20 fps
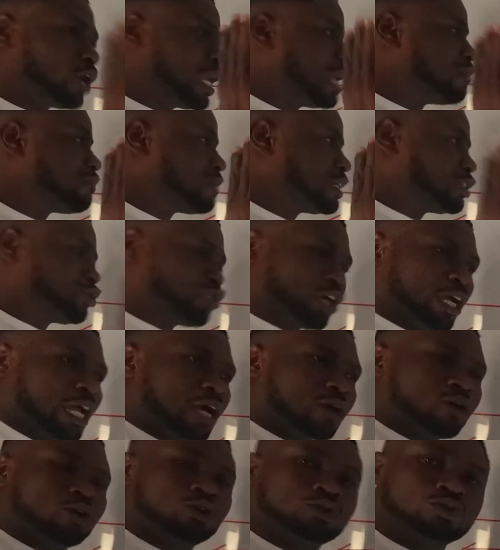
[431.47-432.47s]
every
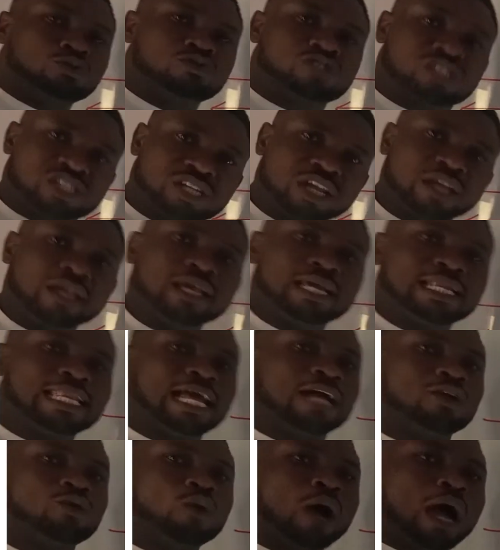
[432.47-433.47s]
triangle you see
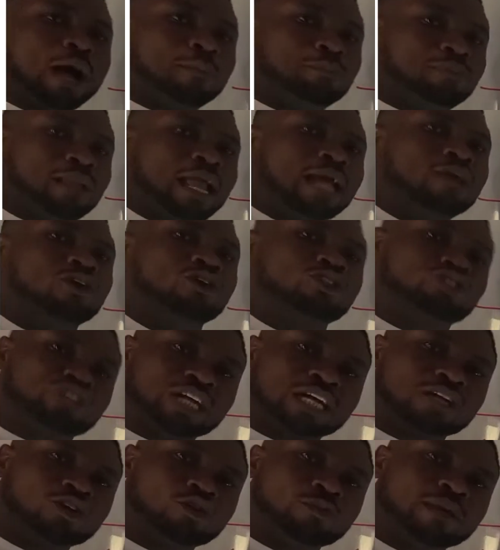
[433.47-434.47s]
that you apply your
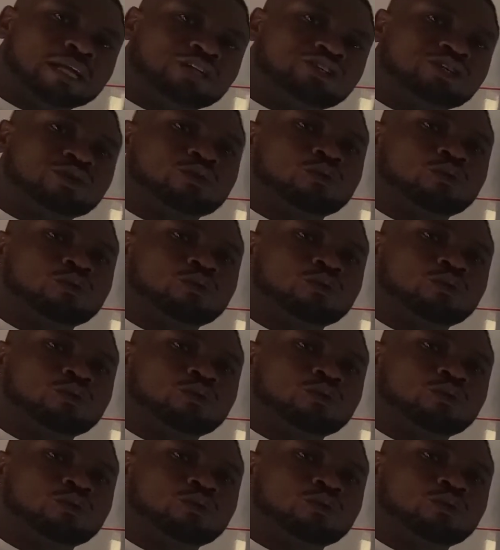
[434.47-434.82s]
trigonometric